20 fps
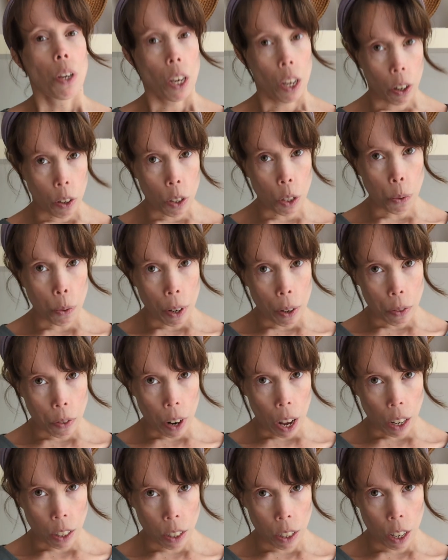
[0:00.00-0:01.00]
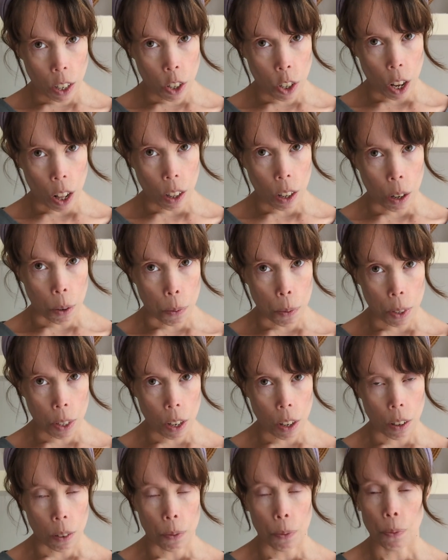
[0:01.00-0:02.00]
Here is where flaxseed gel comes
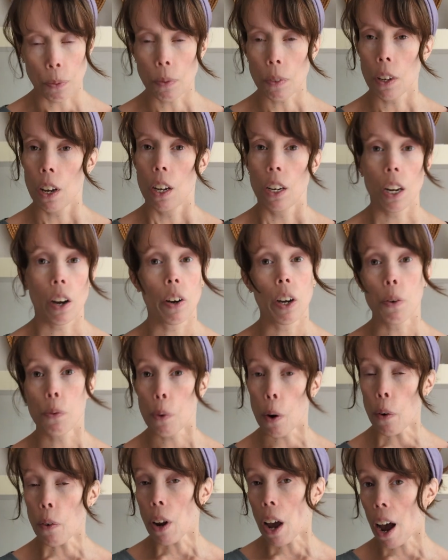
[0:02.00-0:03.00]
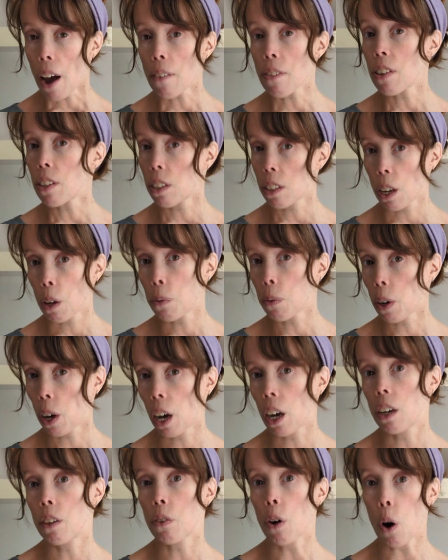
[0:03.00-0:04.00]
in. Now, it won't have the
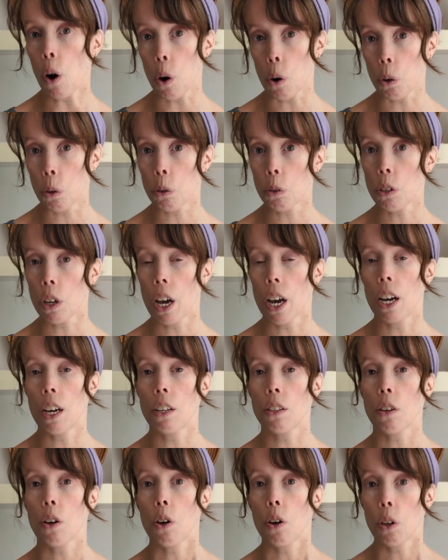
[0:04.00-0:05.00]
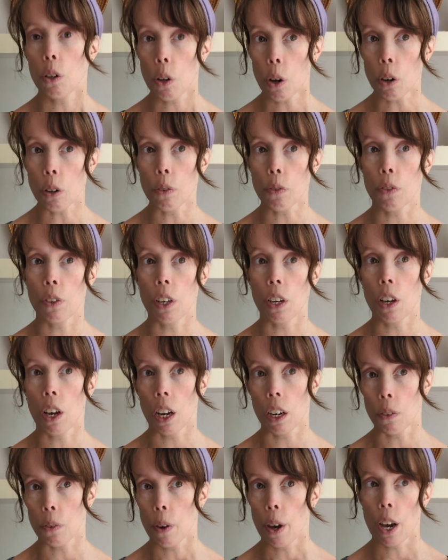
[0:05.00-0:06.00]
same kind of hold as a lot of the
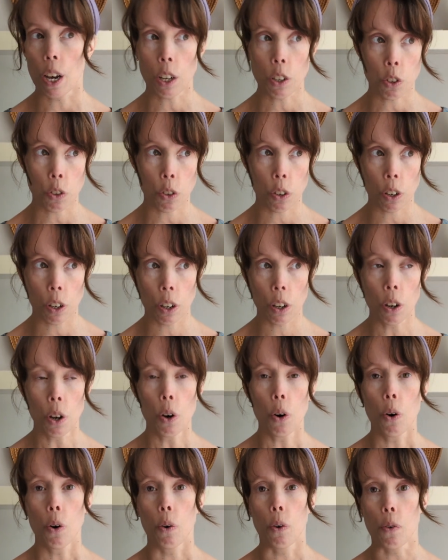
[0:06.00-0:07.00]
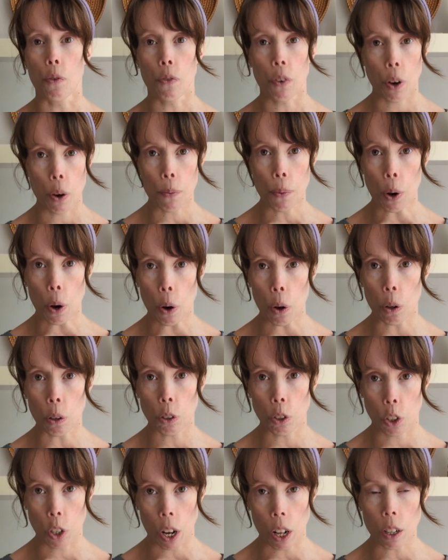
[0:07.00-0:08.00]
kind of extra or firm
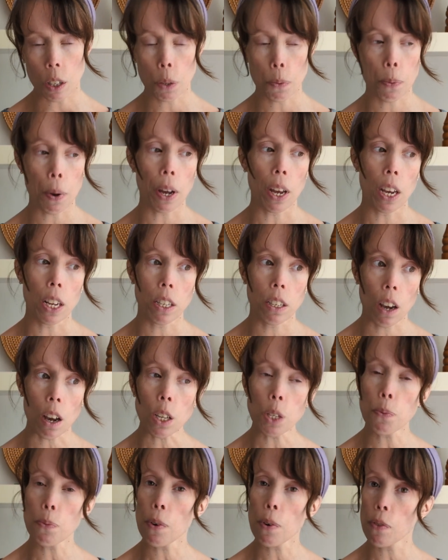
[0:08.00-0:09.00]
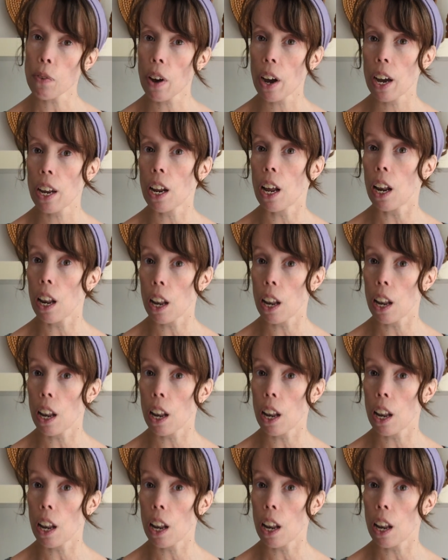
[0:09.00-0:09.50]
hold gels, but it does provide